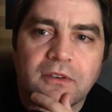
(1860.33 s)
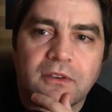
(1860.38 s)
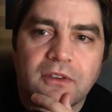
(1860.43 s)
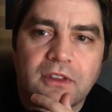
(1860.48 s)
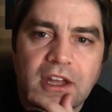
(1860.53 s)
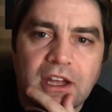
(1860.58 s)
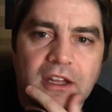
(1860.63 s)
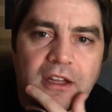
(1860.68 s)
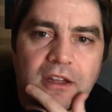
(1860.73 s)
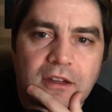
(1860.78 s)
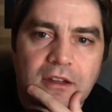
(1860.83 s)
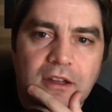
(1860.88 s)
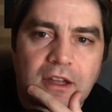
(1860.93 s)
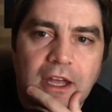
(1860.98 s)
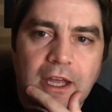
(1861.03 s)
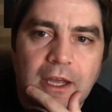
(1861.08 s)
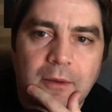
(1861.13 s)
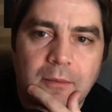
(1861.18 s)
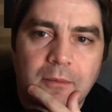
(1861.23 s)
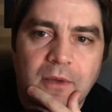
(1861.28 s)
for that.
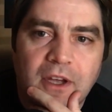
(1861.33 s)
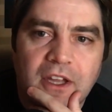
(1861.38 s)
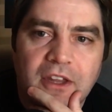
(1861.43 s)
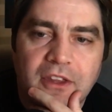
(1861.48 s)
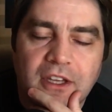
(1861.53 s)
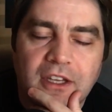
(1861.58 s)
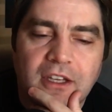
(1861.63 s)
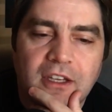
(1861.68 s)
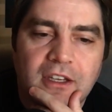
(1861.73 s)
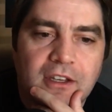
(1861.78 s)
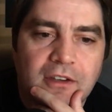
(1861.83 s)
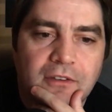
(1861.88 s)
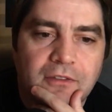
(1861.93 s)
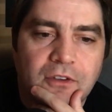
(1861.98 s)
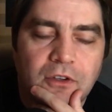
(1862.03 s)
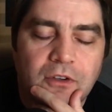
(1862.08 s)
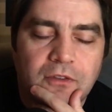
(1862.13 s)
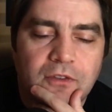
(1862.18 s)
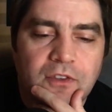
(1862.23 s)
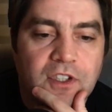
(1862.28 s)
I think if
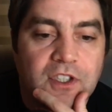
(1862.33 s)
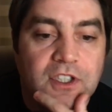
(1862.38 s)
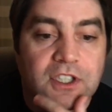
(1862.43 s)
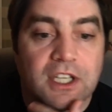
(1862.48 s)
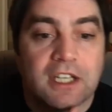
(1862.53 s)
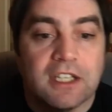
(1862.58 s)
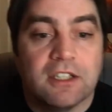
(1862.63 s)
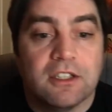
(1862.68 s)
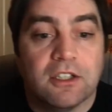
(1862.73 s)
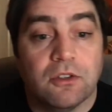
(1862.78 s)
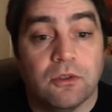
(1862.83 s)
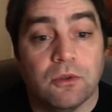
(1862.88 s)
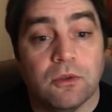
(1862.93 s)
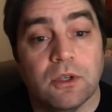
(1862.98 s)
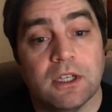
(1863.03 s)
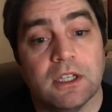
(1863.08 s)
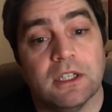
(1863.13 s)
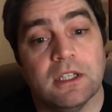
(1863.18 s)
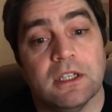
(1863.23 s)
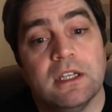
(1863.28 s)
you decide to do
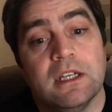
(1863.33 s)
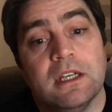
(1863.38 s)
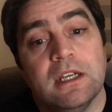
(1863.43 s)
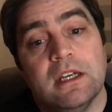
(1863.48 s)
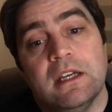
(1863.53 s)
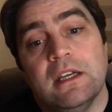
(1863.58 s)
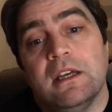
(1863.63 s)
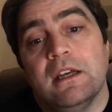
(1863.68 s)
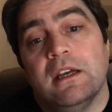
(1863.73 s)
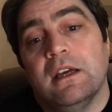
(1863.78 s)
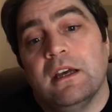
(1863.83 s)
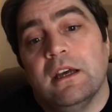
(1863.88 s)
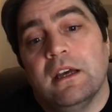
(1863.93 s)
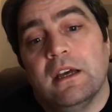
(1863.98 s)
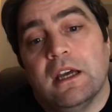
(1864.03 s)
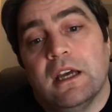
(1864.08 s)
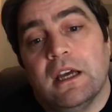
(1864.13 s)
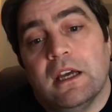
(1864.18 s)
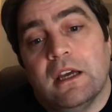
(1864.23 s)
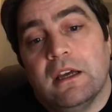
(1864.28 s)
it, and
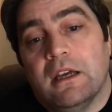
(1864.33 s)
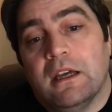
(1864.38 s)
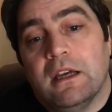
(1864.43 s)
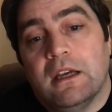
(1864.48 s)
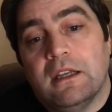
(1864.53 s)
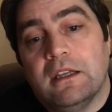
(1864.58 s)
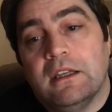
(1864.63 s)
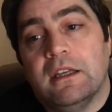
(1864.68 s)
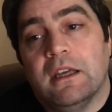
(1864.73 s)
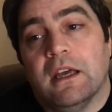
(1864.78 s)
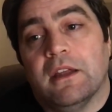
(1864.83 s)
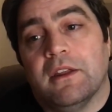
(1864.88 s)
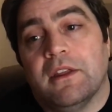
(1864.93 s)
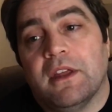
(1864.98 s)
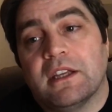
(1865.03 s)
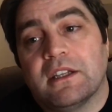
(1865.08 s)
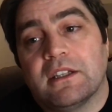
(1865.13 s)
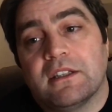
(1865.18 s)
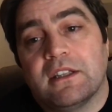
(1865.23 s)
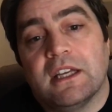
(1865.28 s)
yeah,
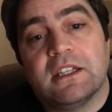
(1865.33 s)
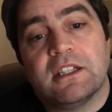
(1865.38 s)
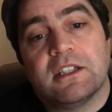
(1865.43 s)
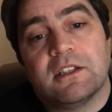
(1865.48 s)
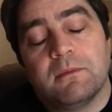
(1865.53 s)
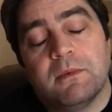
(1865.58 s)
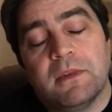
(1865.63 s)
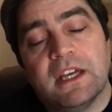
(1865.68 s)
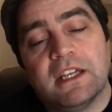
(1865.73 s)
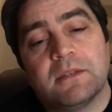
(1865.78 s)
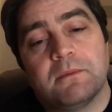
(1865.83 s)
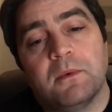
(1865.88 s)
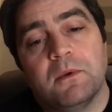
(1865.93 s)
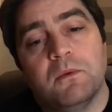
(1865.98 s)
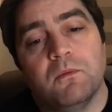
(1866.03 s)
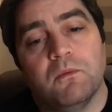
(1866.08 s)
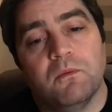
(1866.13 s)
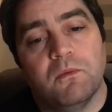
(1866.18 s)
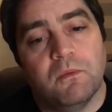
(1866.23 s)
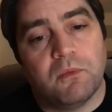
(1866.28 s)
that's
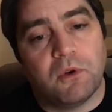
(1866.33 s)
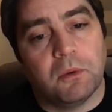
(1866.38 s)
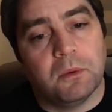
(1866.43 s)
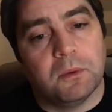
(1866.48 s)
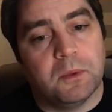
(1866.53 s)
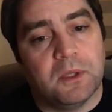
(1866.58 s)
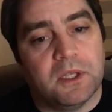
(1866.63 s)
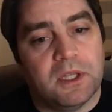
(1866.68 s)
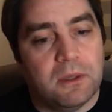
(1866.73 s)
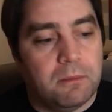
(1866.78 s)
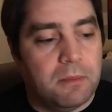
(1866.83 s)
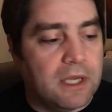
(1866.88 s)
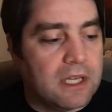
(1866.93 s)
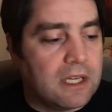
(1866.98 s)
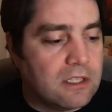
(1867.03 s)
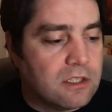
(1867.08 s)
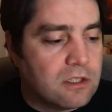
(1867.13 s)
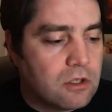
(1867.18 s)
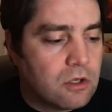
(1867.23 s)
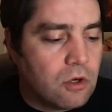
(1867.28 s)
been probably the
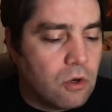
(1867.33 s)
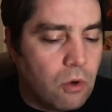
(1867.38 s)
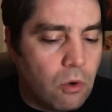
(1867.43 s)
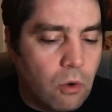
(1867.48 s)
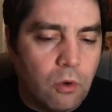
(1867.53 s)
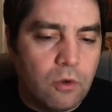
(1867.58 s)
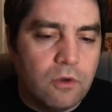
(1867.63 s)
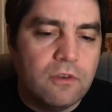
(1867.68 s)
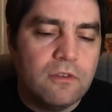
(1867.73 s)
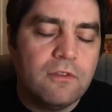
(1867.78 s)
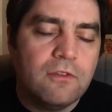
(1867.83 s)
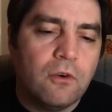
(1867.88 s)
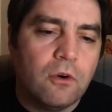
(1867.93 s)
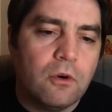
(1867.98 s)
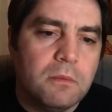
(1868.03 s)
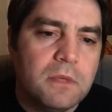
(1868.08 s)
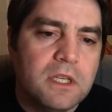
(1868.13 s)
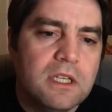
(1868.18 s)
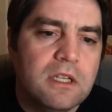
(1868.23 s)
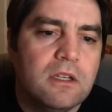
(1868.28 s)
biggest con for
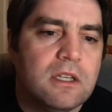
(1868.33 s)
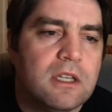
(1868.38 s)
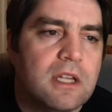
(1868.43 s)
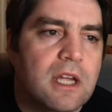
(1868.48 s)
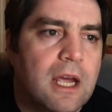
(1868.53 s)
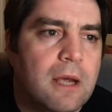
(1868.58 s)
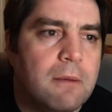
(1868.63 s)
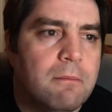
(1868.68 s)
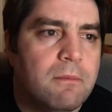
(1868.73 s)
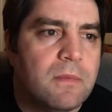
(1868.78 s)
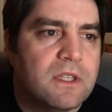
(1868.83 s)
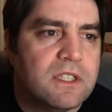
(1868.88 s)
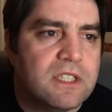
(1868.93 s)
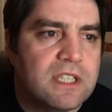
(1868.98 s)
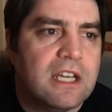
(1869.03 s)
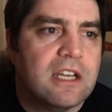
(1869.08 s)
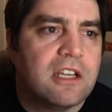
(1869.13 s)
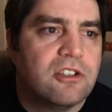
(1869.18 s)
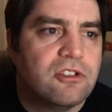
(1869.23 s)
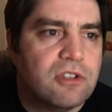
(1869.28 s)
me.
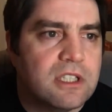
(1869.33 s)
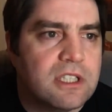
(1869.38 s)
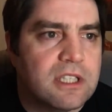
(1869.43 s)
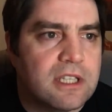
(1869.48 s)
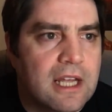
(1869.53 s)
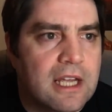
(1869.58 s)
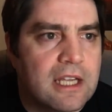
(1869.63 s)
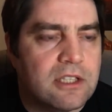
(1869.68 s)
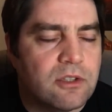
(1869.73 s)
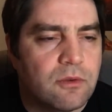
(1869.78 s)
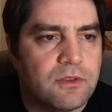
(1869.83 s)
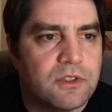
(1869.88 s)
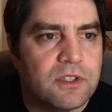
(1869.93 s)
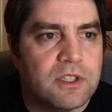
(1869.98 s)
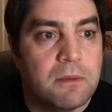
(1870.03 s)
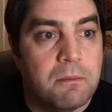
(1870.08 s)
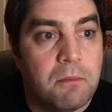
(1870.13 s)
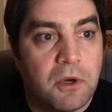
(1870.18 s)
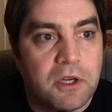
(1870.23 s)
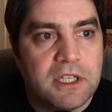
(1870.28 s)
Secondary to that is obviously
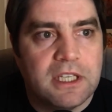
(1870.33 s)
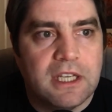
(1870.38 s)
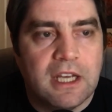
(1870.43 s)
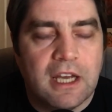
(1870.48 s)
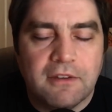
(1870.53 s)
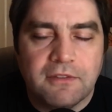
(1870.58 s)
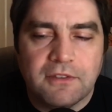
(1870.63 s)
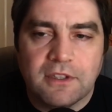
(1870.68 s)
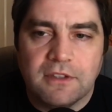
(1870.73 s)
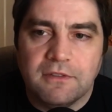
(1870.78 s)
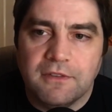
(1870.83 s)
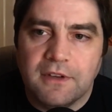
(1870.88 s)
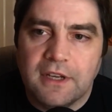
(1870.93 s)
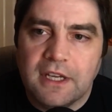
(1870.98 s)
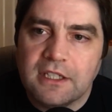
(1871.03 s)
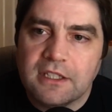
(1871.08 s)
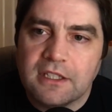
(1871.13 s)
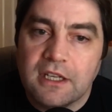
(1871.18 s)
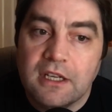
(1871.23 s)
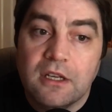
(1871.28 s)
the money you have to
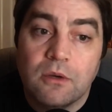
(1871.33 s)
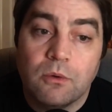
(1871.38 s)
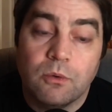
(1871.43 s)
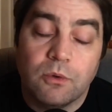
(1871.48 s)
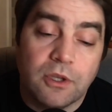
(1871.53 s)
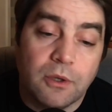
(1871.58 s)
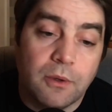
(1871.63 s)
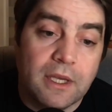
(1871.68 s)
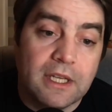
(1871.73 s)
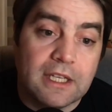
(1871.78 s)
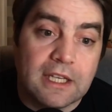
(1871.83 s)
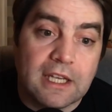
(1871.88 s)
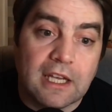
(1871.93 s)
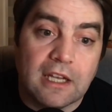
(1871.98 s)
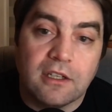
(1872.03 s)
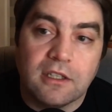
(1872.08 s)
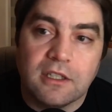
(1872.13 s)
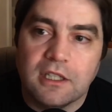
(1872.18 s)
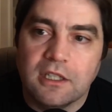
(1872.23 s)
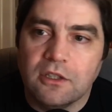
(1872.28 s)
invest without any
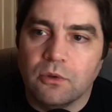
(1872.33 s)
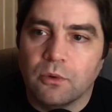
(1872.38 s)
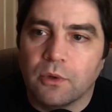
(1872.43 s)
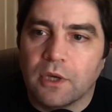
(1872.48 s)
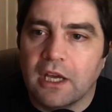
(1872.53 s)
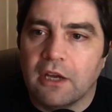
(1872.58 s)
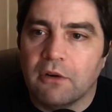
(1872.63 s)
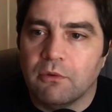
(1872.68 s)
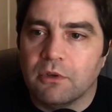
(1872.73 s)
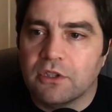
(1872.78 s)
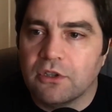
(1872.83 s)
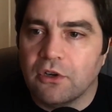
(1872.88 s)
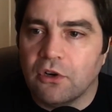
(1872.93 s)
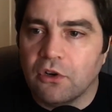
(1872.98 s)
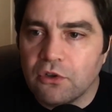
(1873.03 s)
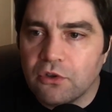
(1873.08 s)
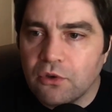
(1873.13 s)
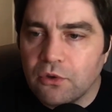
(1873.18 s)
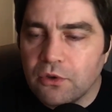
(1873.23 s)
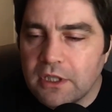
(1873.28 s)
guarantee you'll get a
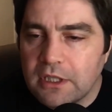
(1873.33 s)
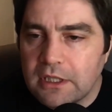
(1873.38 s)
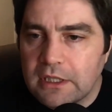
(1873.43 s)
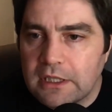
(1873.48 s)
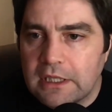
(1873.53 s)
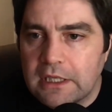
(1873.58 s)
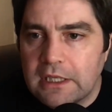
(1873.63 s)
return on it.